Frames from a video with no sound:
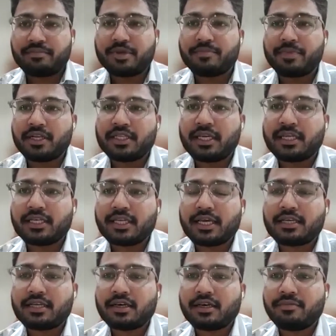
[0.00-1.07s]
people think
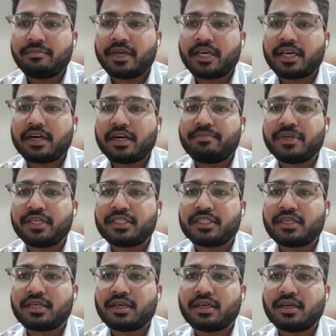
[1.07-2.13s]
that makeup
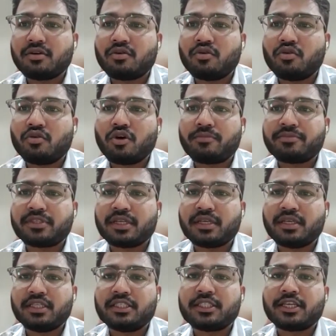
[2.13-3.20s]
is a good
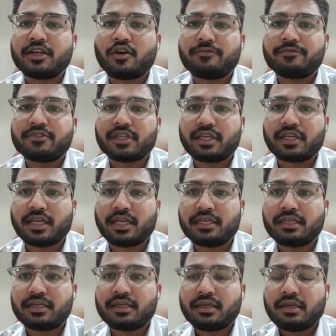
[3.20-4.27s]
option instead of
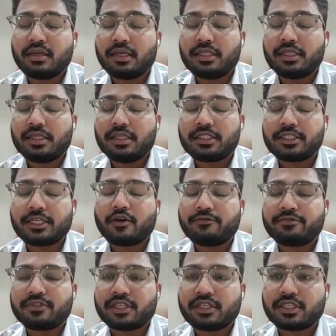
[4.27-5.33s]
sunlight, instead
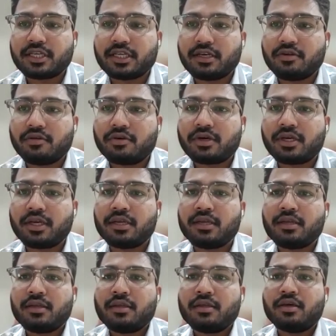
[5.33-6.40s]
of sunscreen.
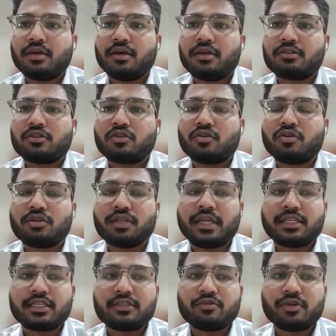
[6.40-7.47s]
Okay. So
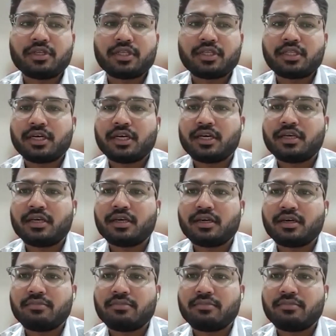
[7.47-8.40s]
that is one, the third